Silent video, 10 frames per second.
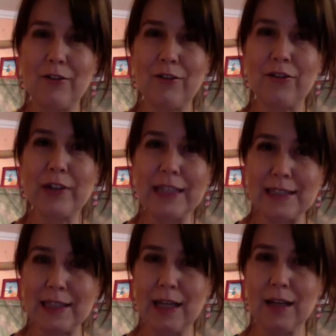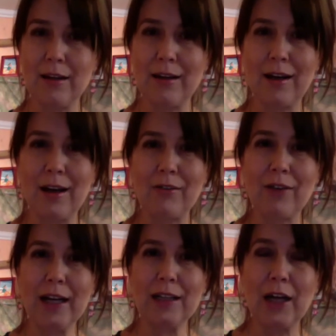freezing,
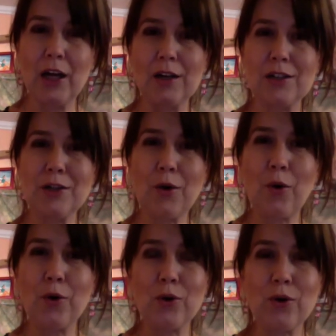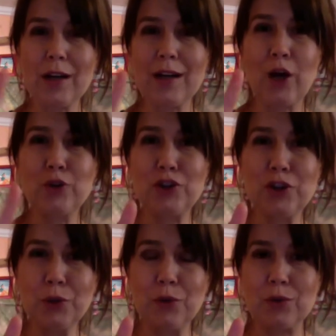right? So you can now
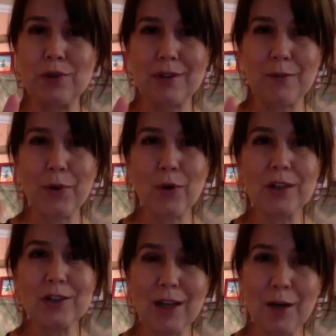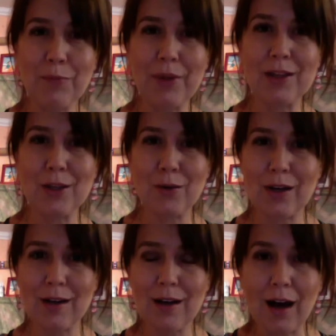choose. You can jump into
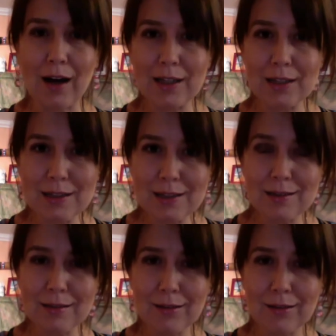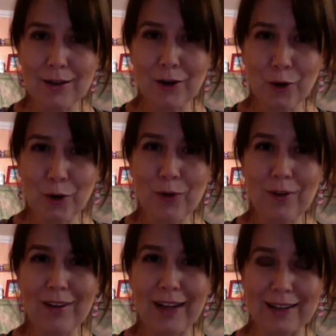an ice
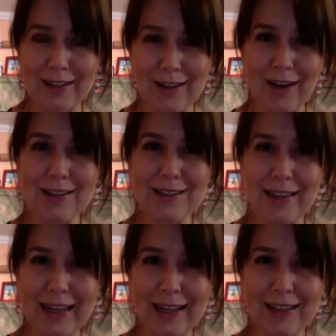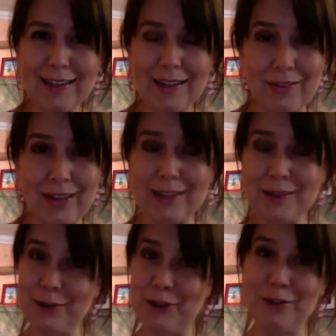hole, like an ice lake, if
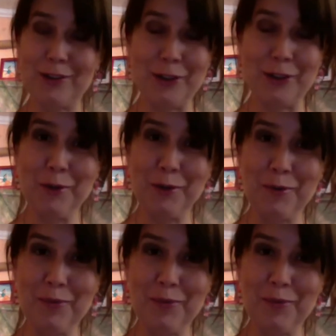that's what you do.